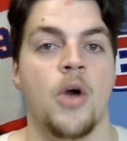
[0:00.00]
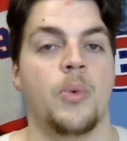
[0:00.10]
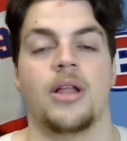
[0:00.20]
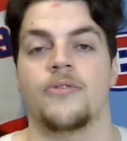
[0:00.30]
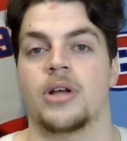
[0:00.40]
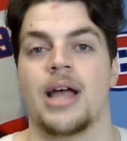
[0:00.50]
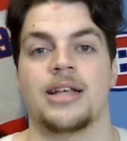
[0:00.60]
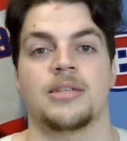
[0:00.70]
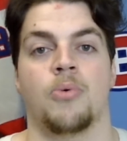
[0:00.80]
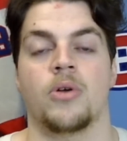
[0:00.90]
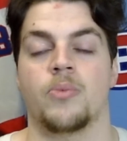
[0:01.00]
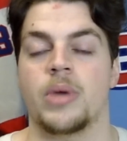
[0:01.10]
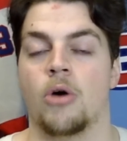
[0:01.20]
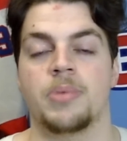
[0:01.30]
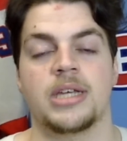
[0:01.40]
We love your guys' support, and we
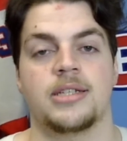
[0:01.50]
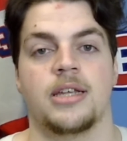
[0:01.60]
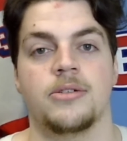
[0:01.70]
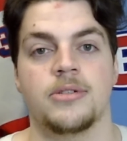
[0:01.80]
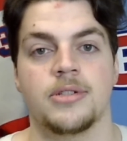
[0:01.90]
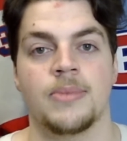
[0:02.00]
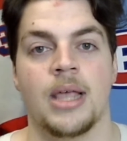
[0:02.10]
hope it continues.